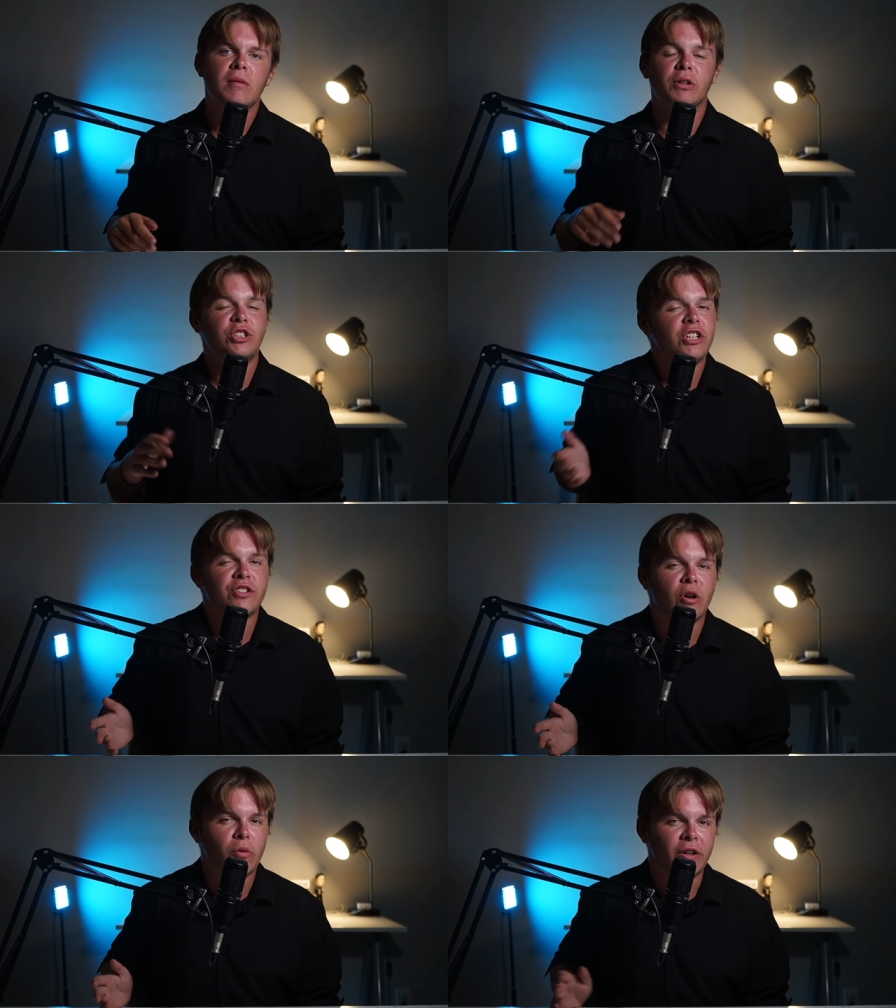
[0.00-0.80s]
but she
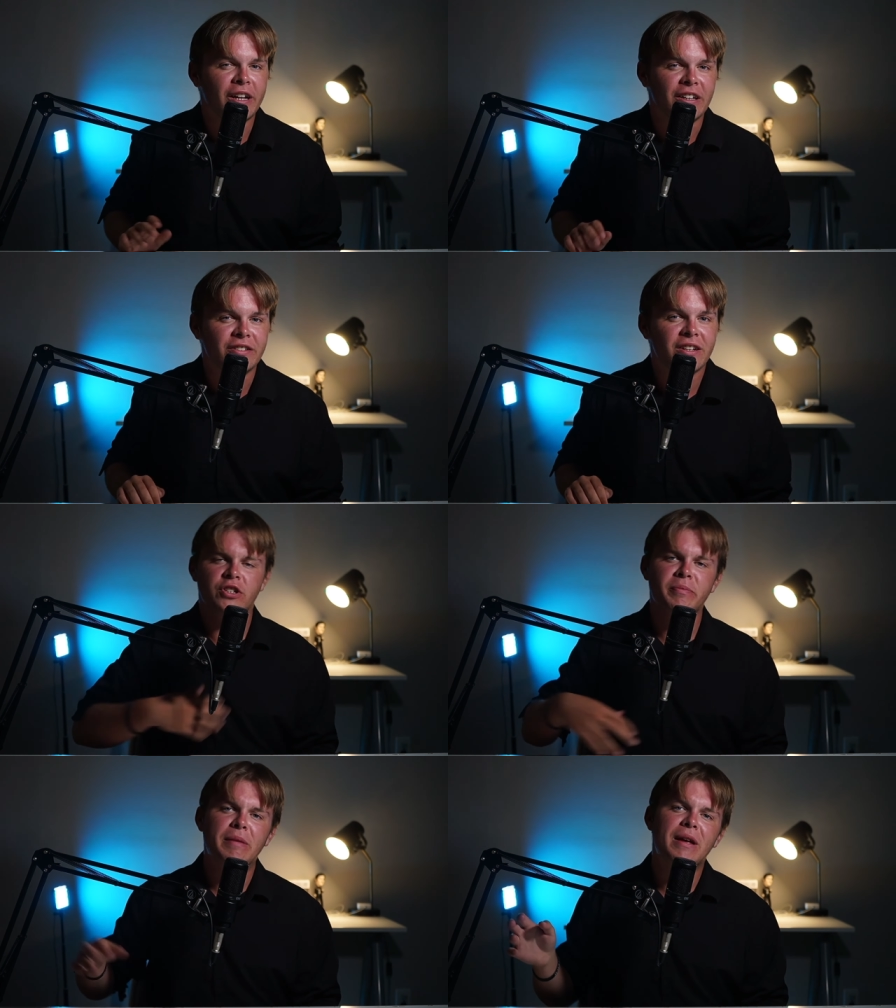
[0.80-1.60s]
doesn't know where he is. She
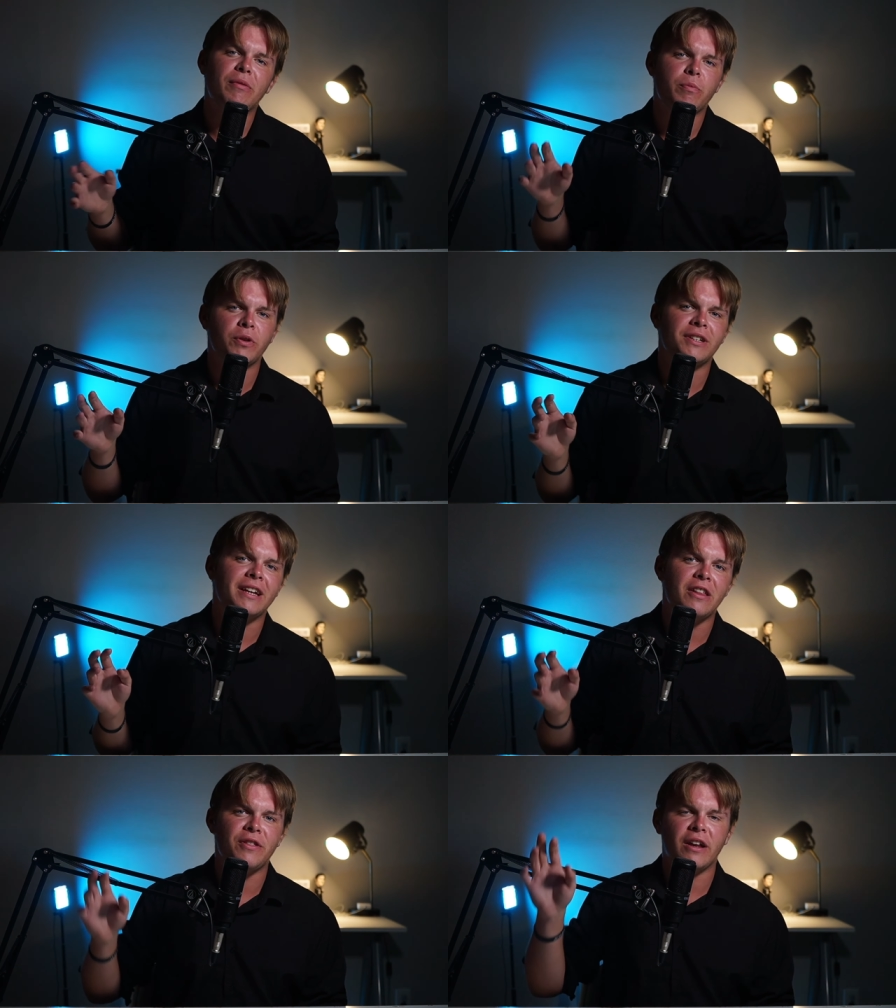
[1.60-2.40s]
may be able to put
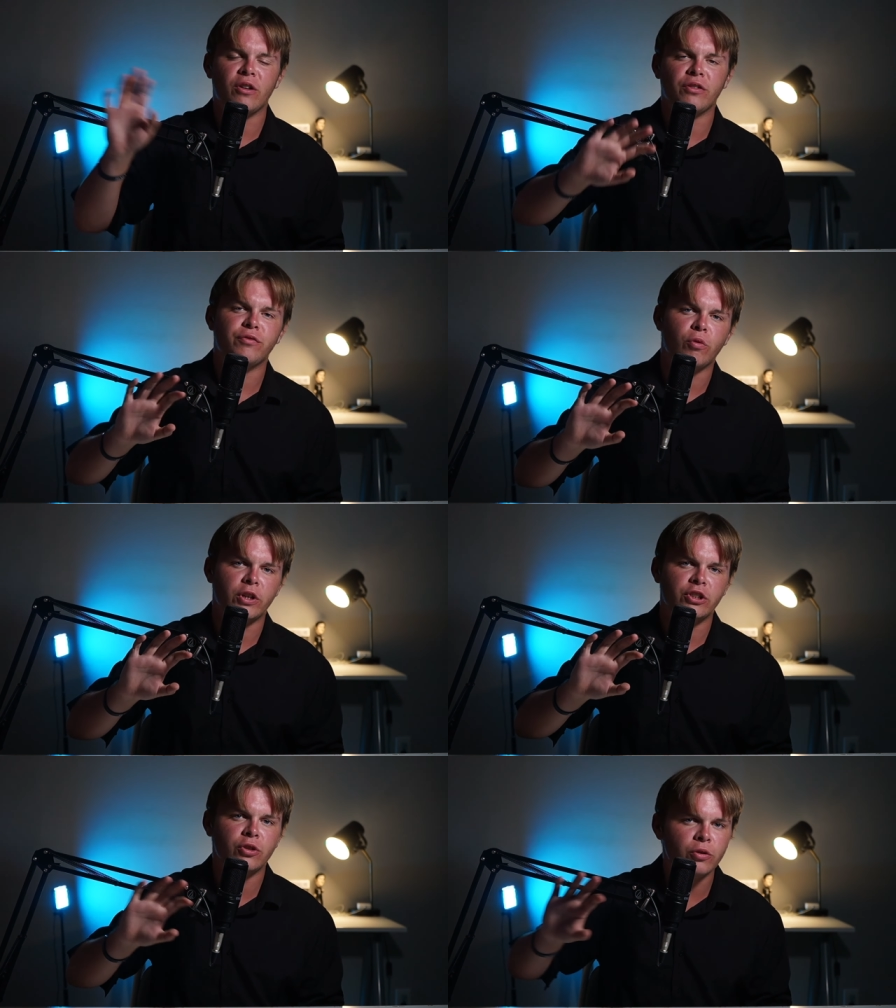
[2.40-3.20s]
together that Earth
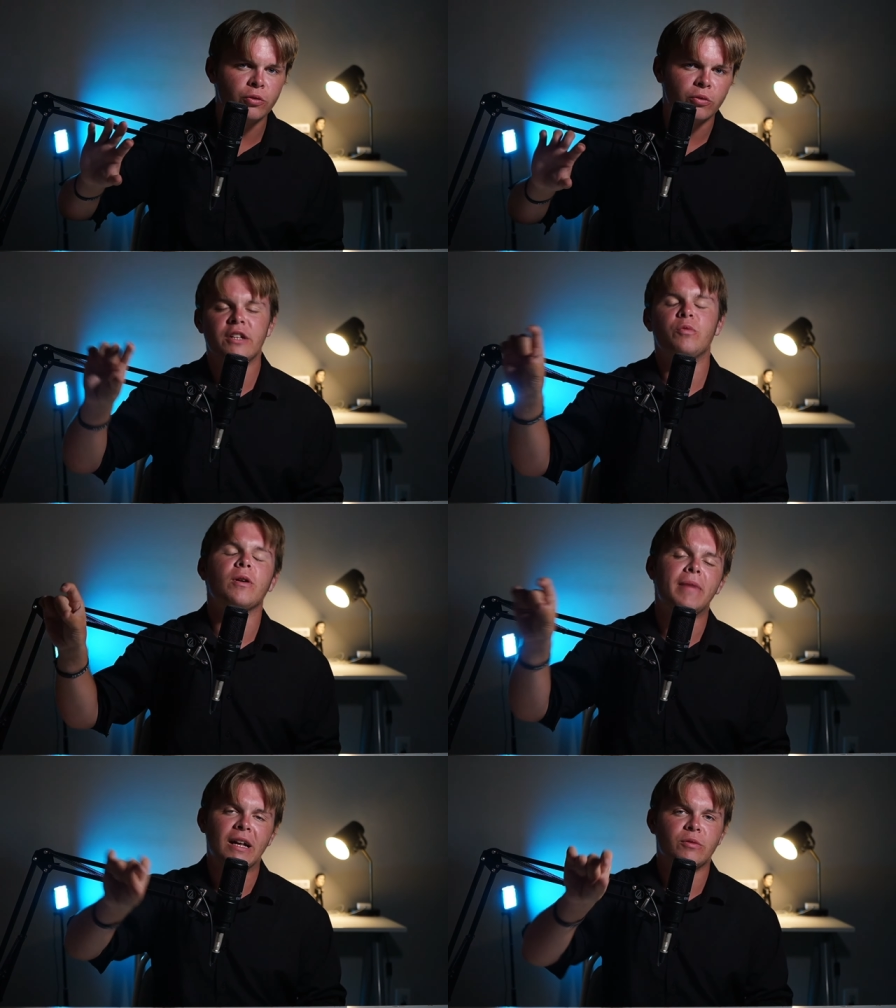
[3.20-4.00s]
42 is where
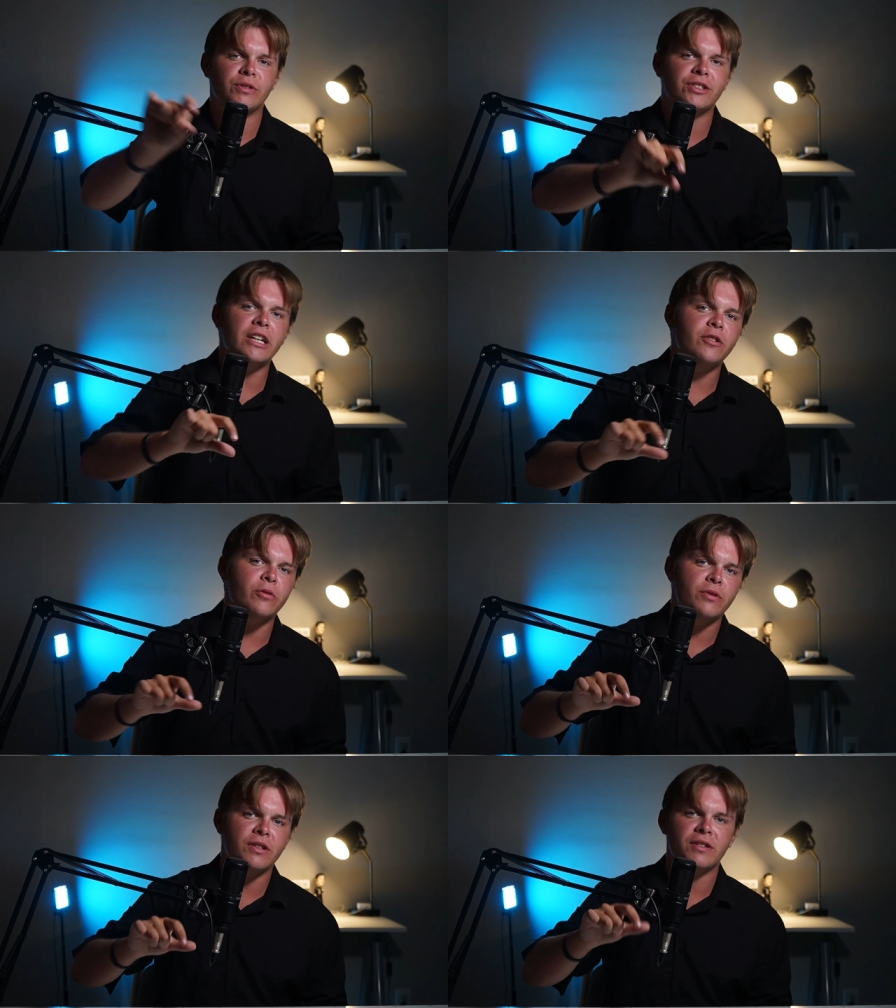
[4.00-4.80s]
Miles was sent to
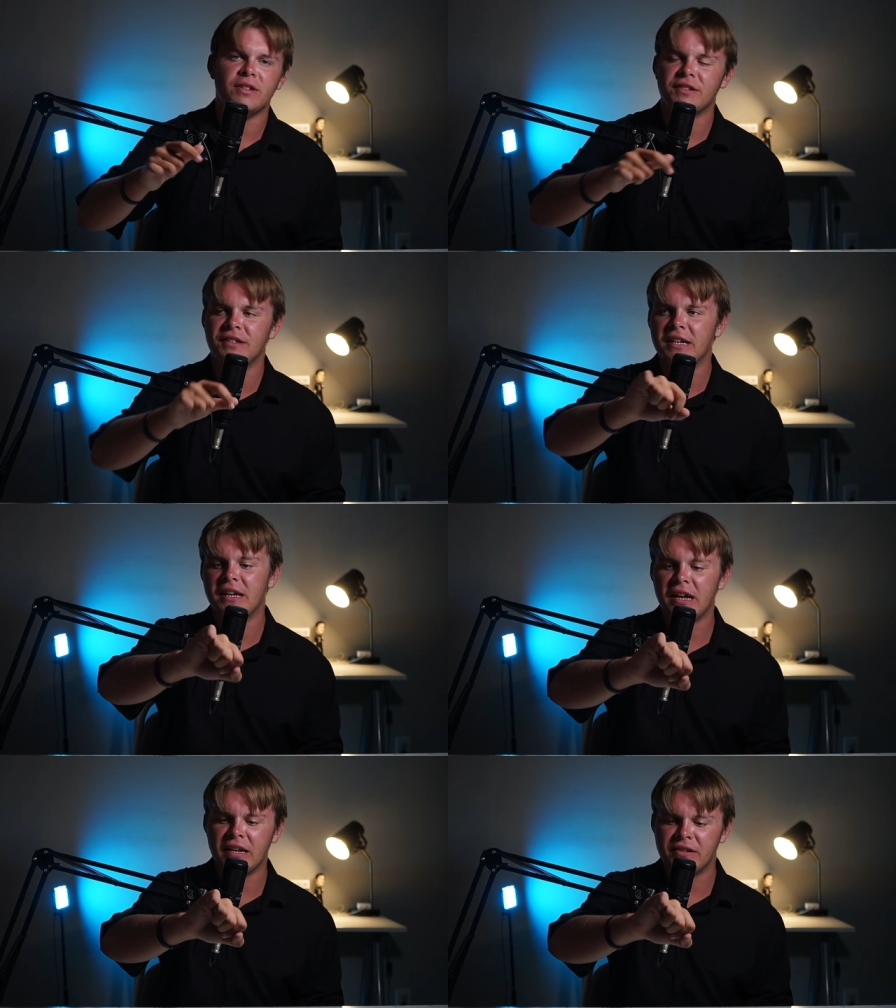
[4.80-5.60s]
since his
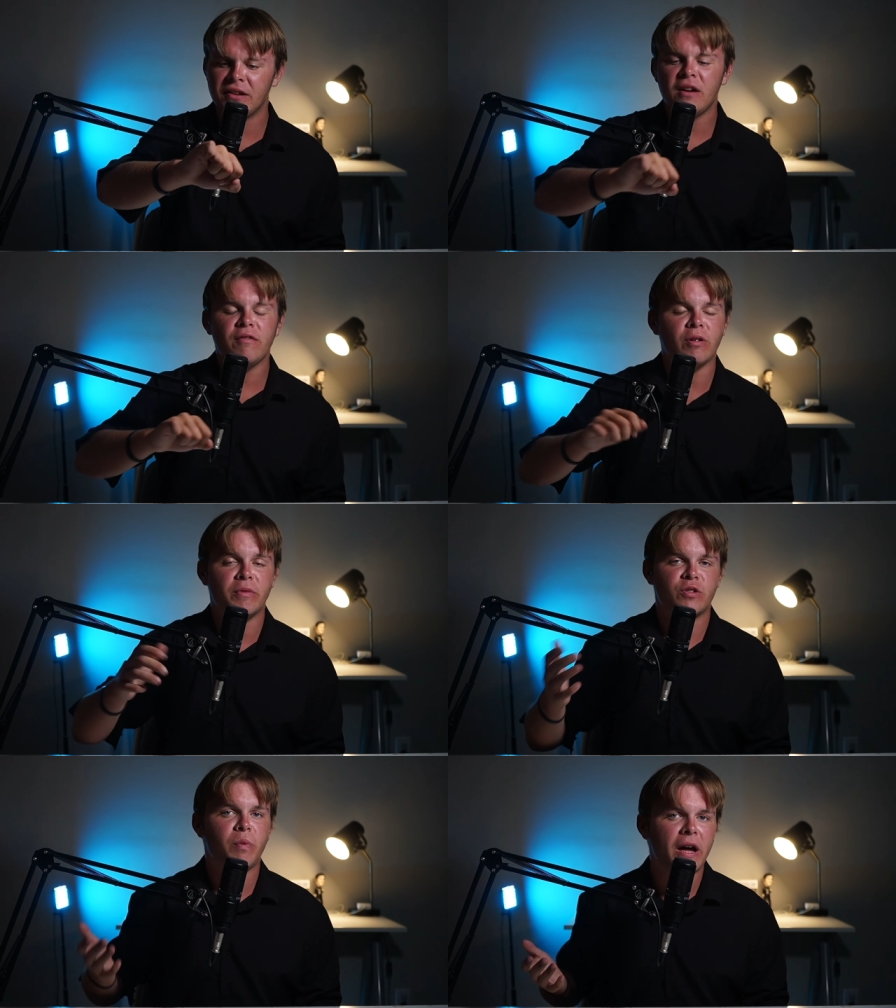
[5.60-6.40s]
DNA is from the
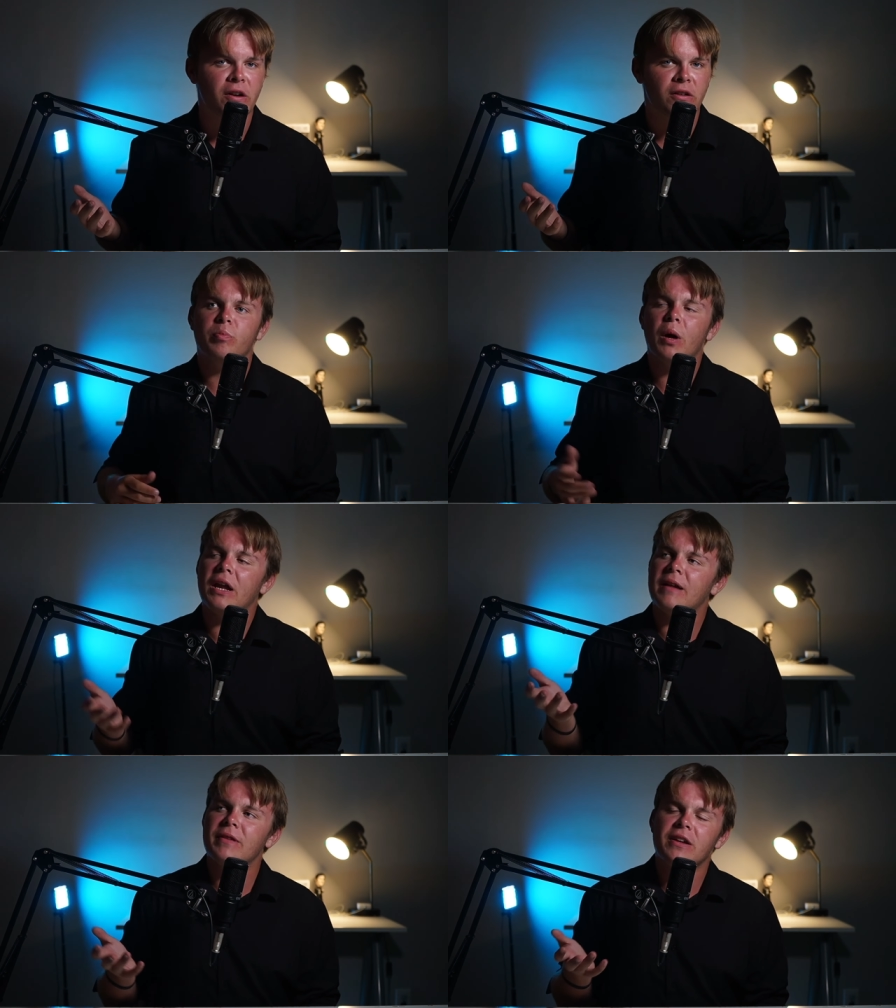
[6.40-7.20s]
spider,
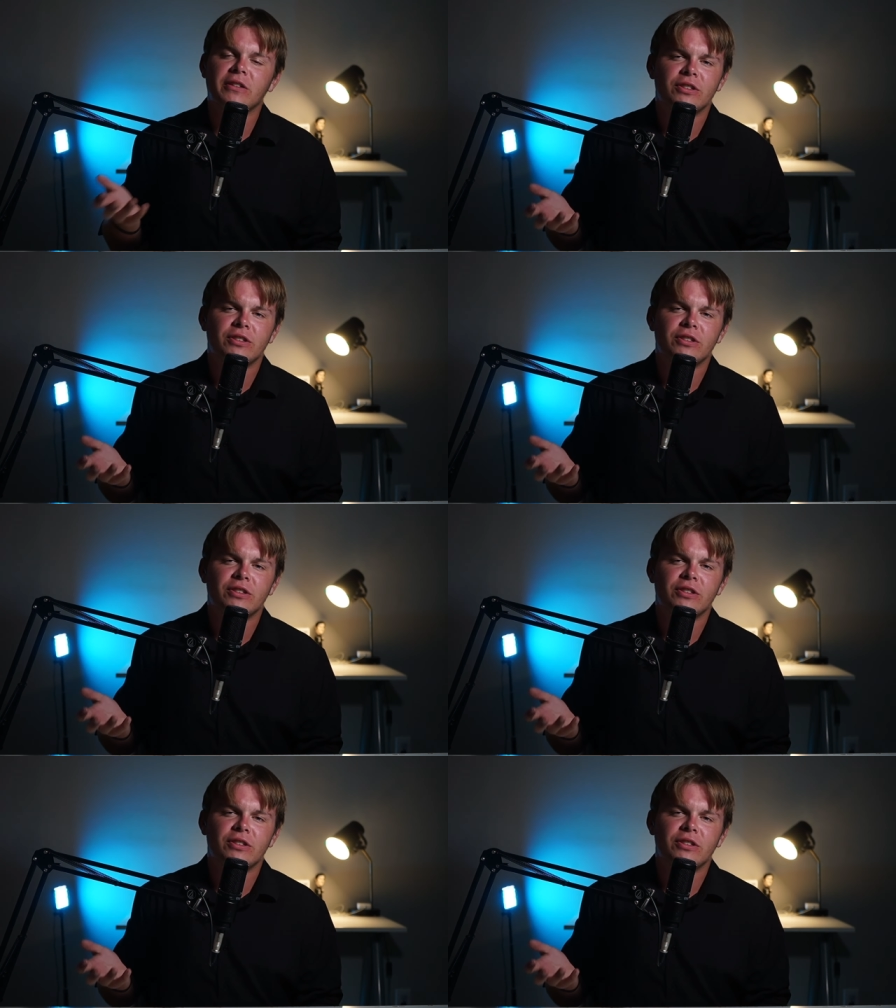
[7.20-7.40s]
but it'll